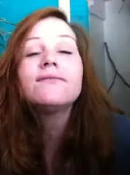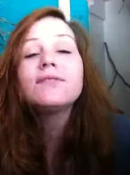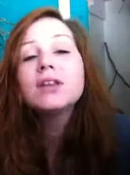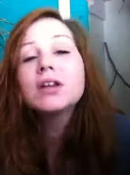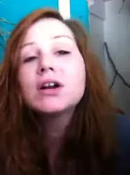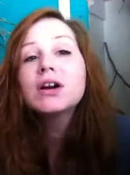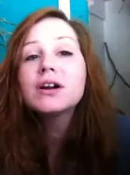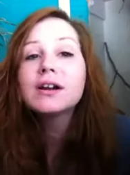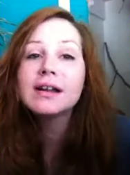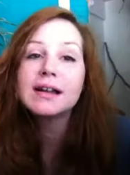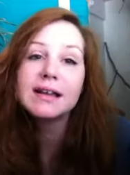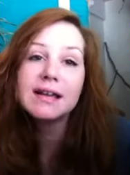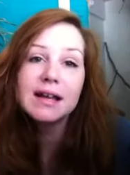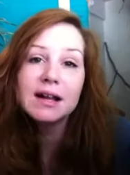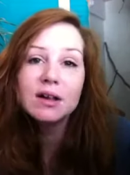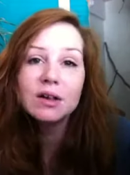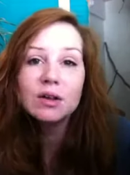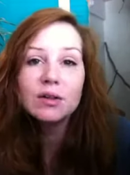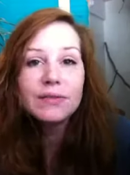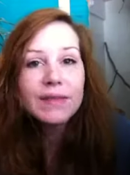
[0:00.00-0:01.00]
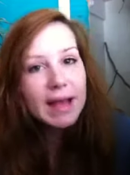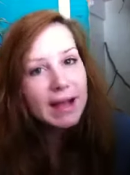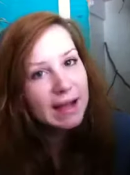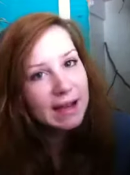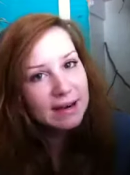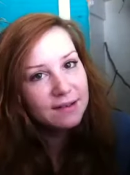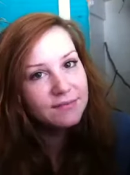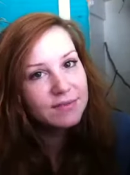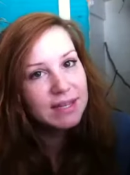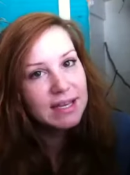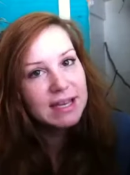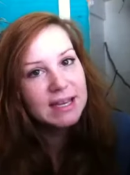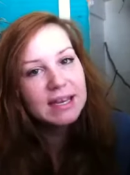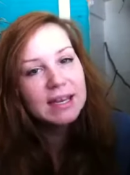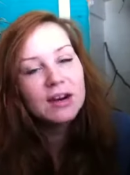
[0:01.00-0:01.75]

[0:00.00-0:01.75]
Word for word: flirt and giggle that kind of thing.